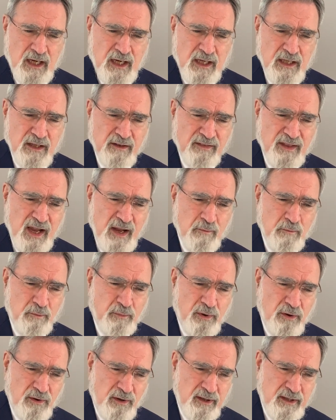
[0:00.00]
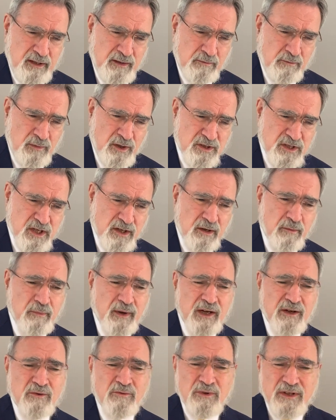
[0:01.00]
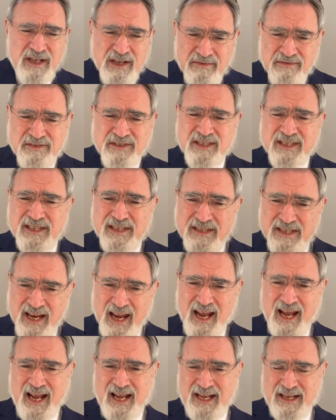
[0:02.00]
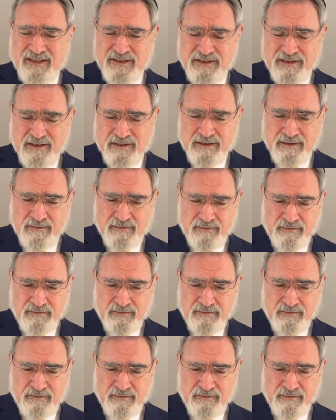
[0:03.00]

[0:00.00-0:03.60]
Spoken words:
And at that point, Moshe Rabbeinu lifts his hands,